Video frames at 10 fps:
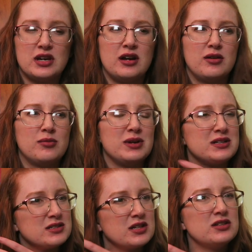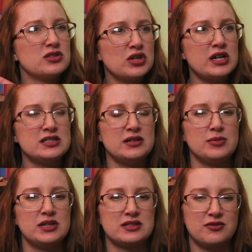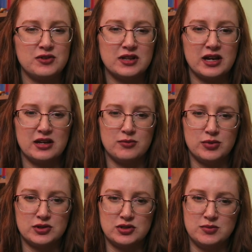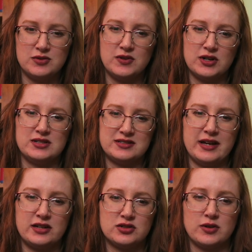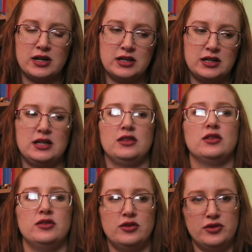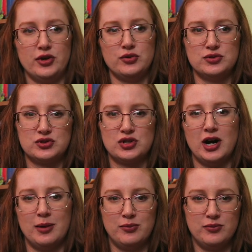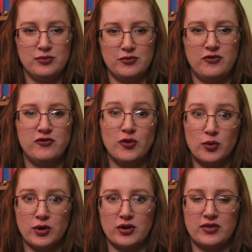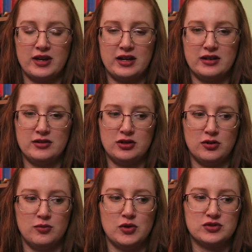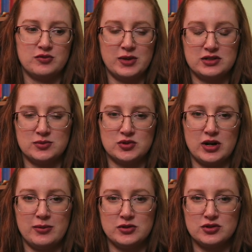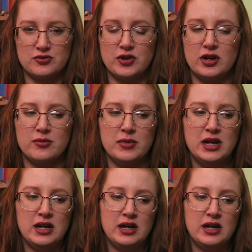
Uh, it's, it's crazy because I feel like booktube is very saturated in those top four that, you know, most of my subscribers are from.